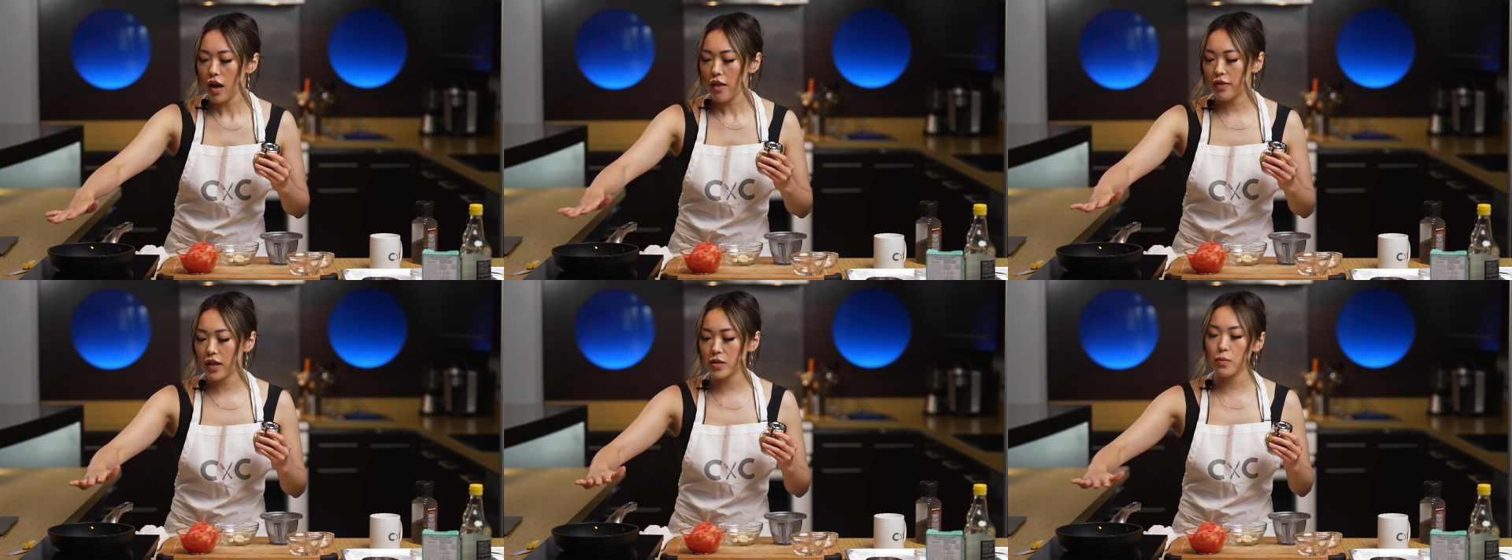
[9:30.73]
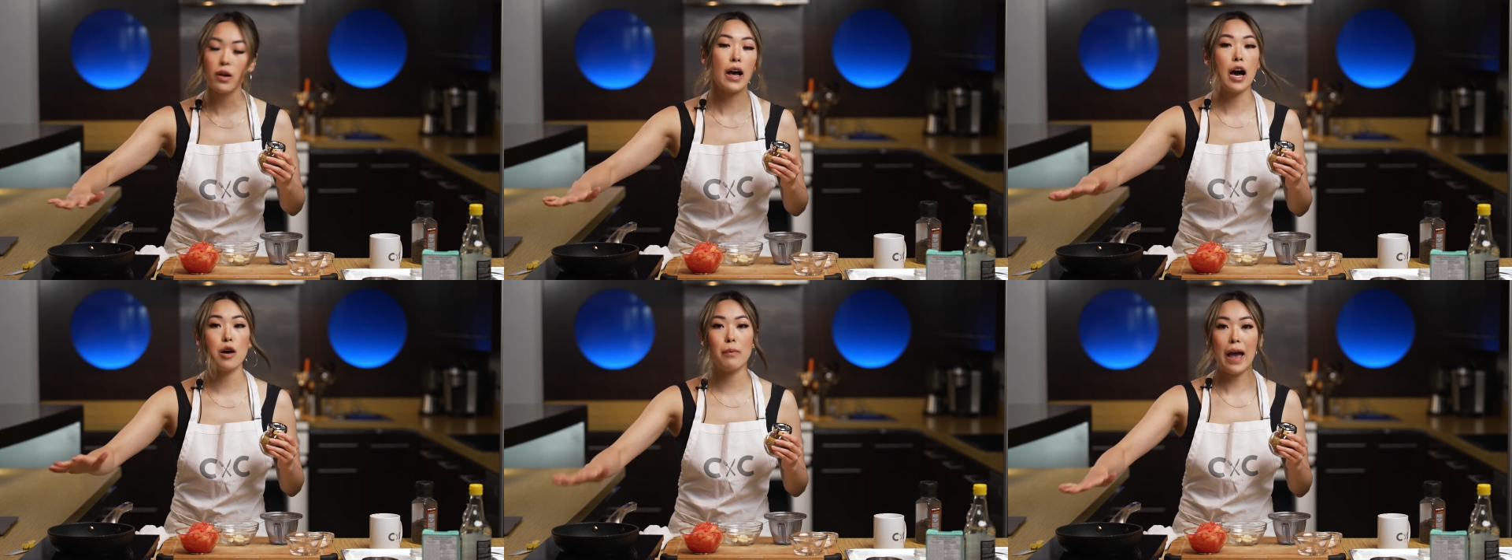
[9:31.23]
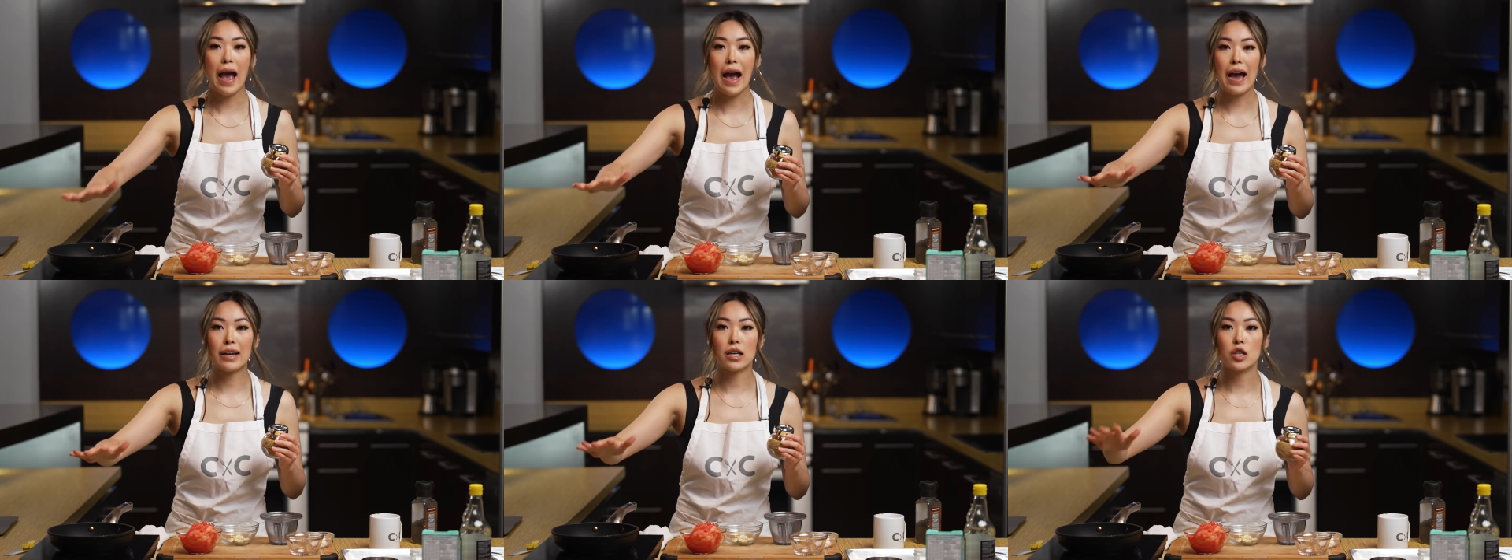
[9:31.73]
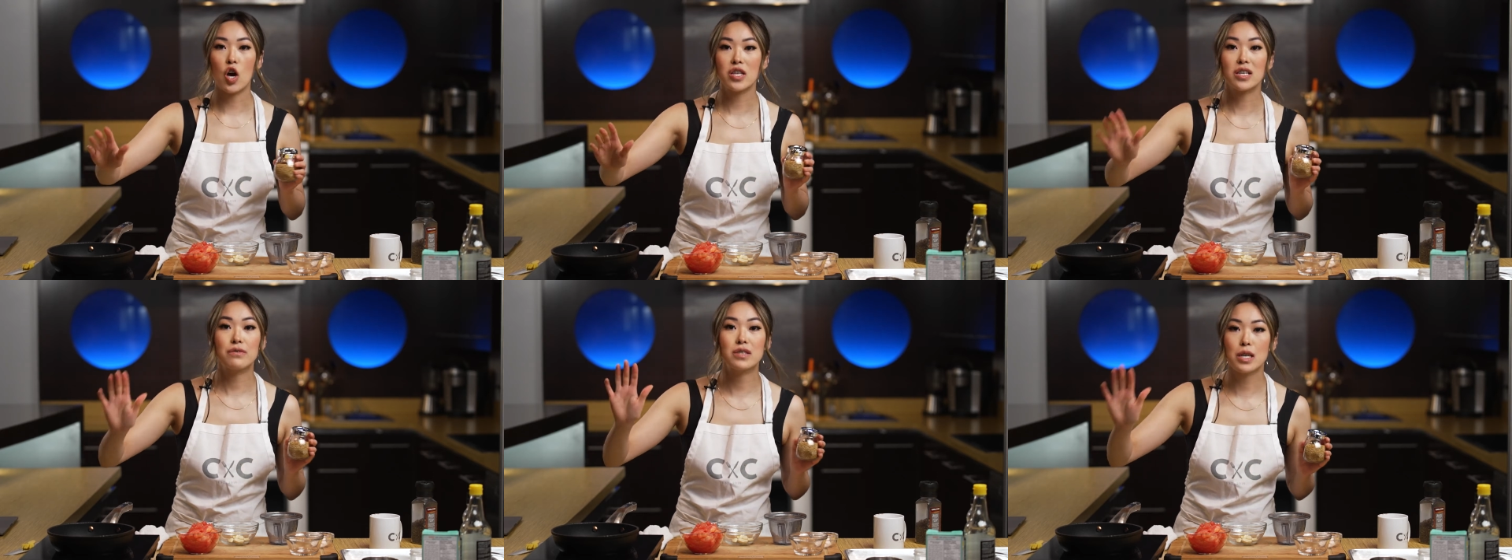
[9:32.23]
these will help add lots
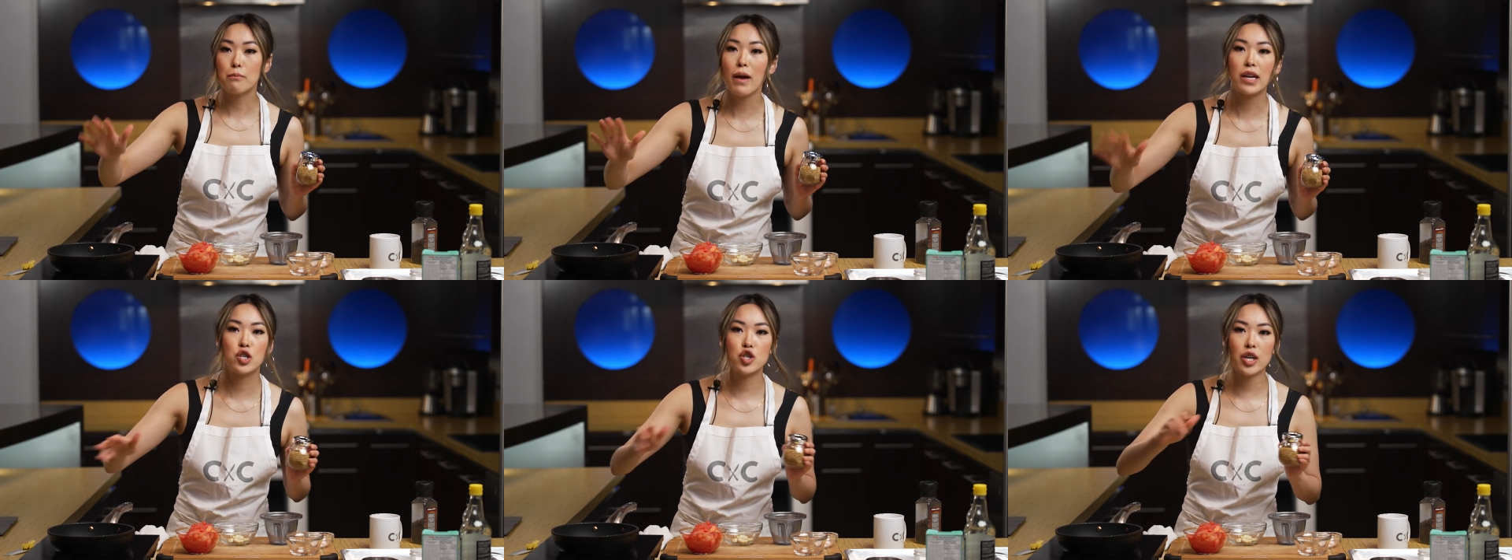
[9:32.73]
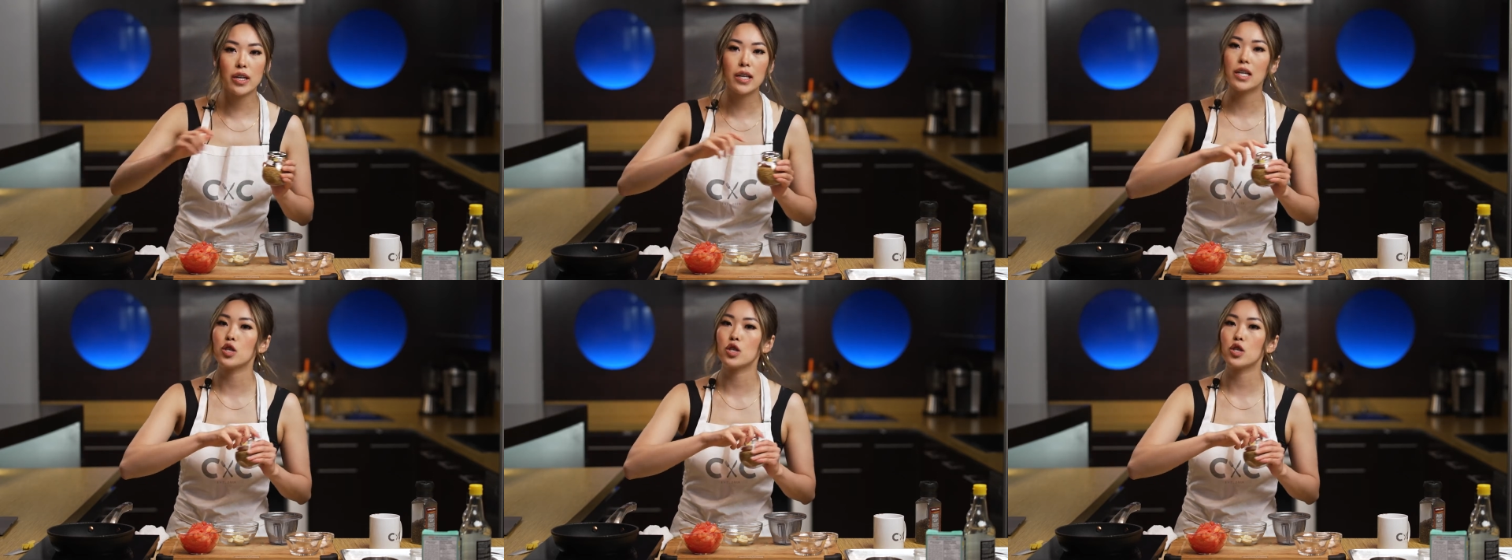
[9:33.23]
of dimension